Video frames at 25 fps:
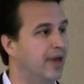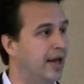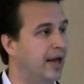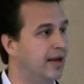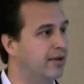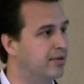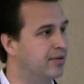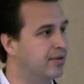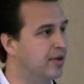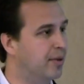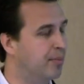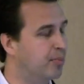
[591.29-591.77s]

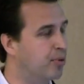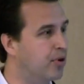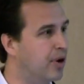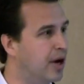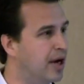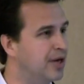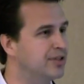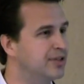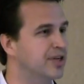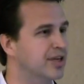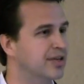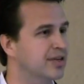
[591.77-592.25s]
that the
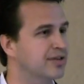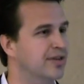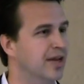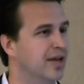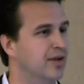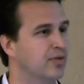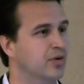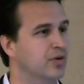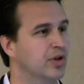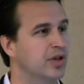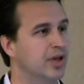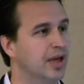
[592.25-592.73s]
projects
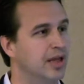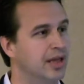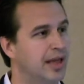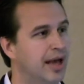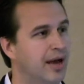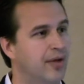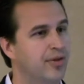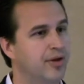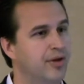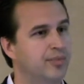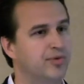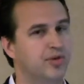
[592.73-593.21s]
that really
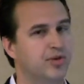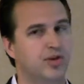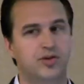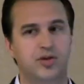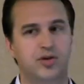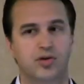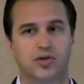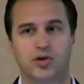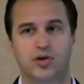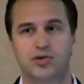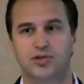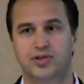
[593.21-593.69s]
allow them to
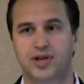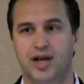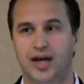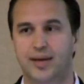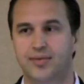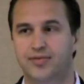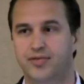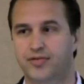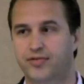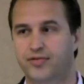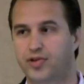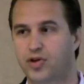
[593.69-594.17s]
do those
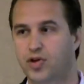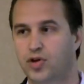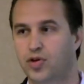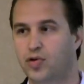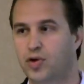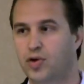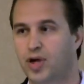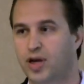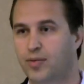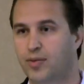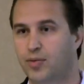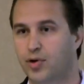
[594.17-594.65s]
types of new
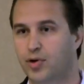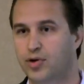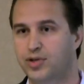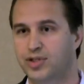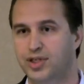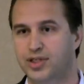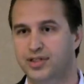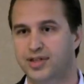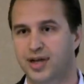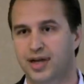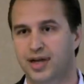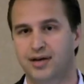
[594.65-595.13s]

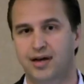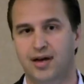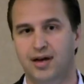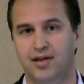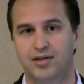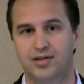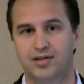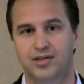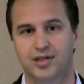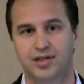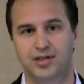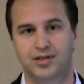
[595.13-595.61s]
emerging
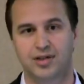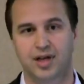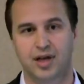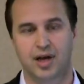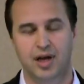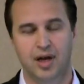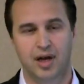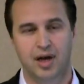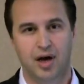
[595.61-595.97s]
technologies